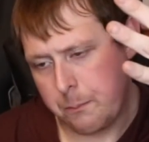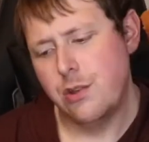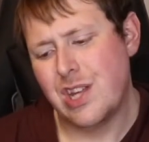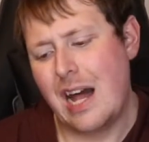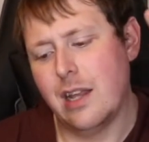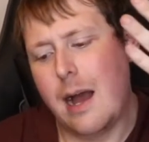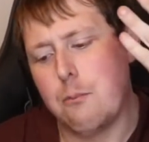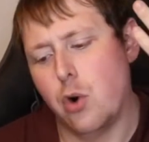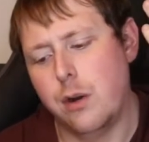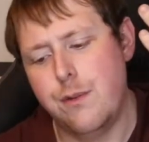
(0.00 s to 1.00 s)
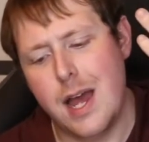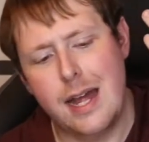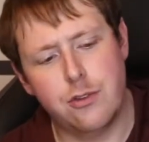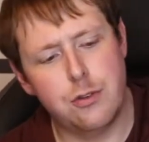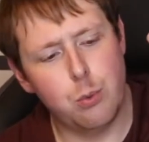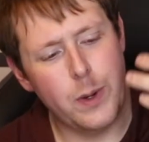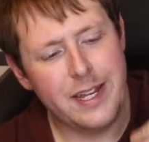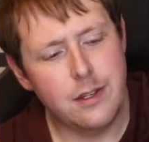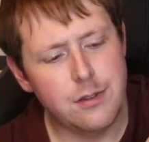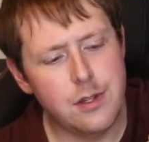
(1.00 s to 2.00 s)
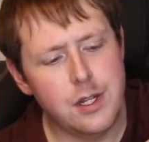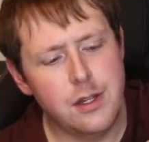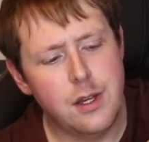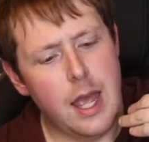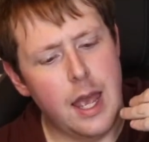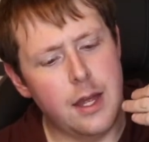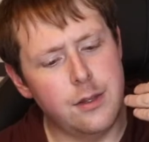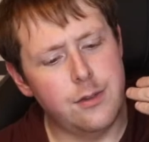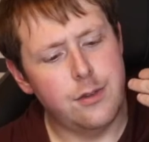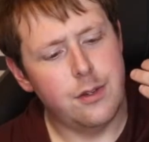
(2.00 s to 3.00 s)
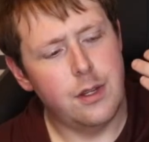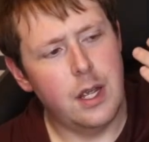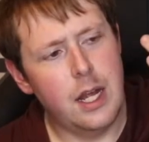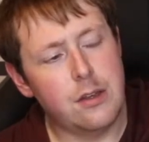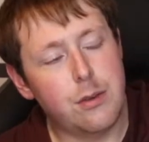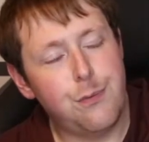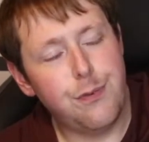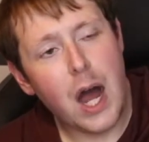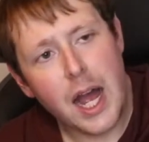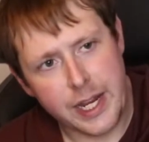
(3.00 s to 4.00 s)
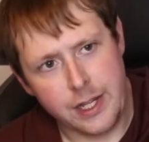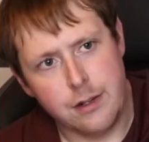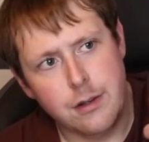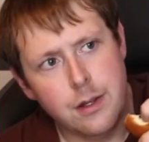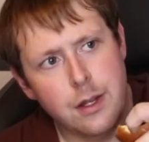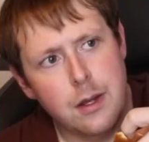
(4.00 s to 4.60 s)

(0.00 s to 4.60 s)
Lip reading: It's got a lot more of that sweetness in it, and it's fine,